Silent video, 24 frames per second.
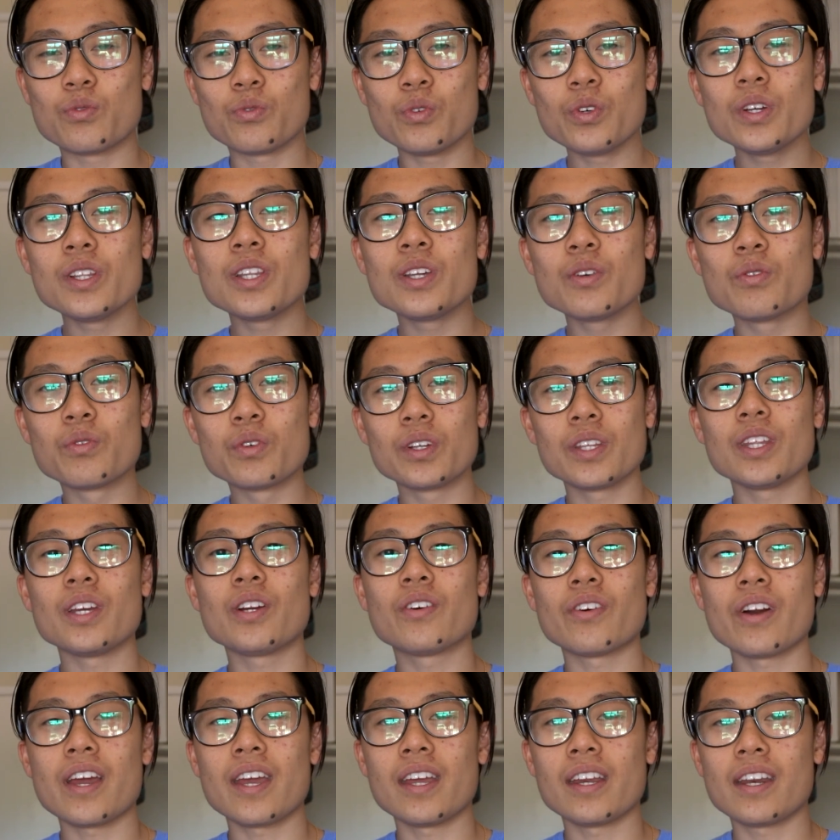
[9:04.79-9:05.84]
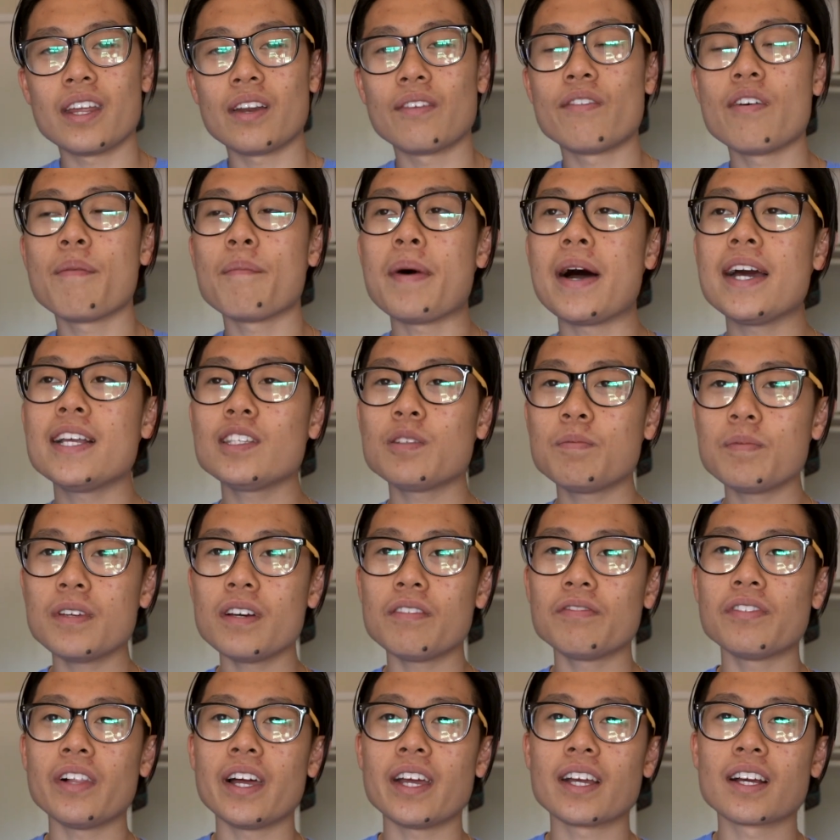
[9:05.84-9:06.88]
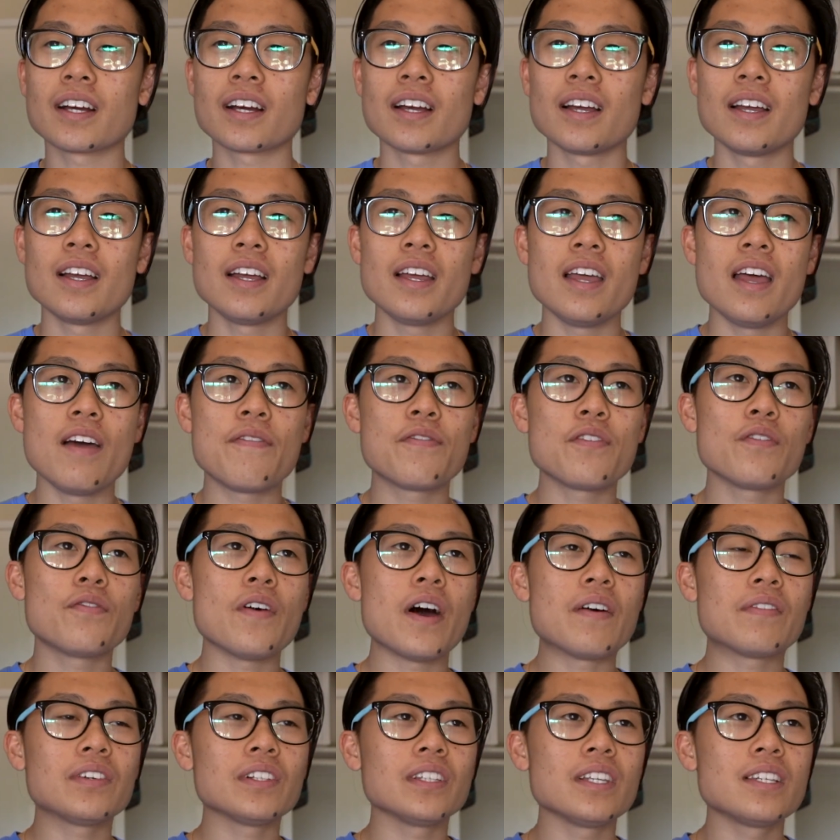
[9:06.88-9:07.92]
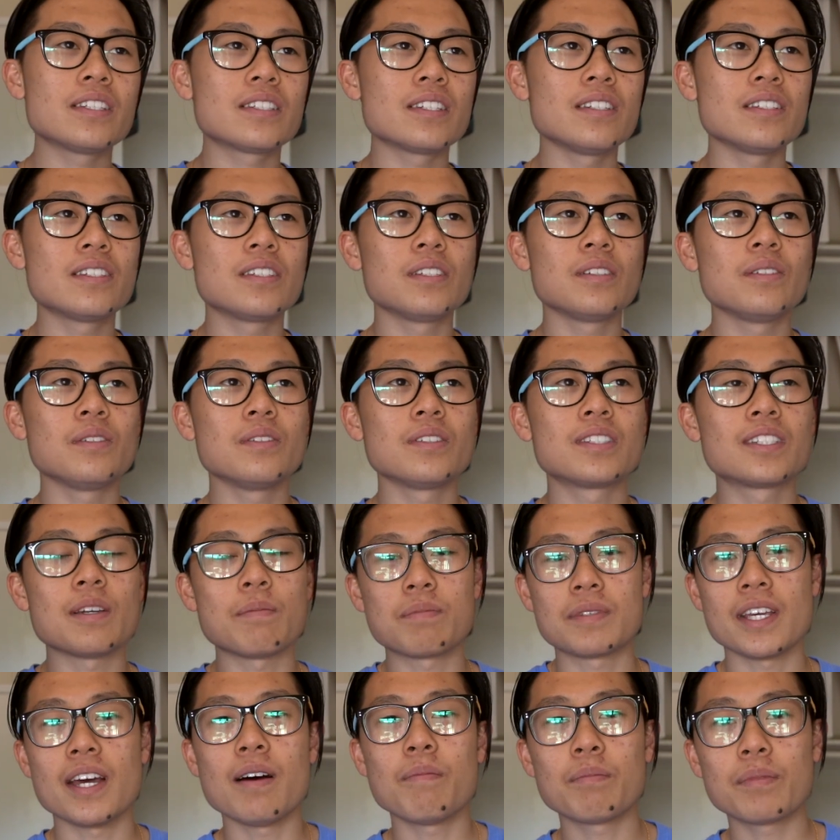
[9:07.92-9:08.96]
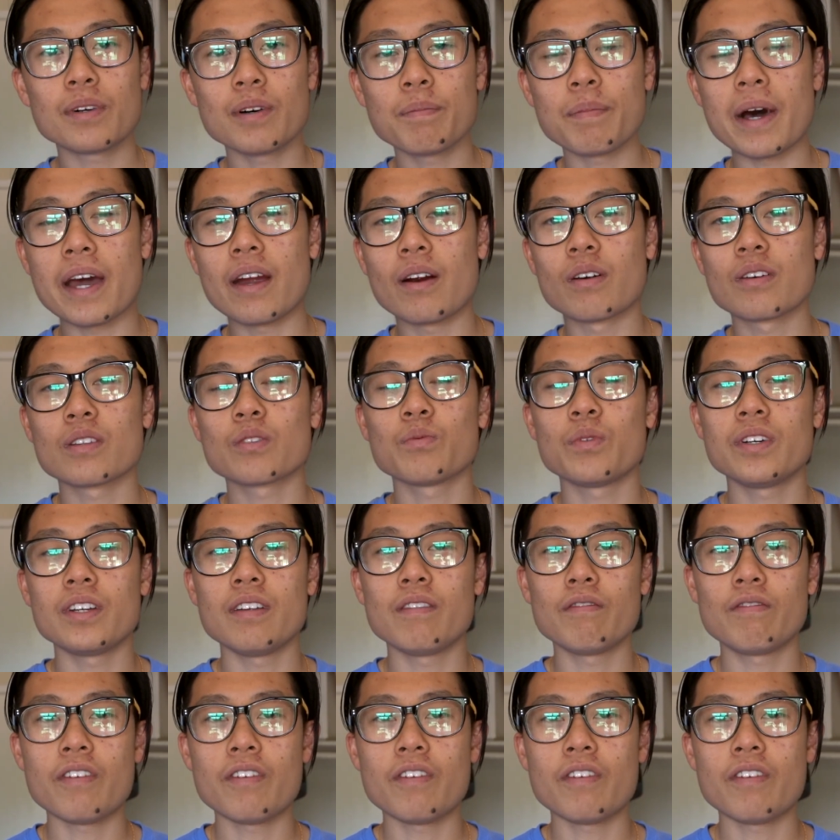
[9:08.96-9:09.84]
really, really great. It reminds me of like, if you've ever listened to September by Earth, Wind and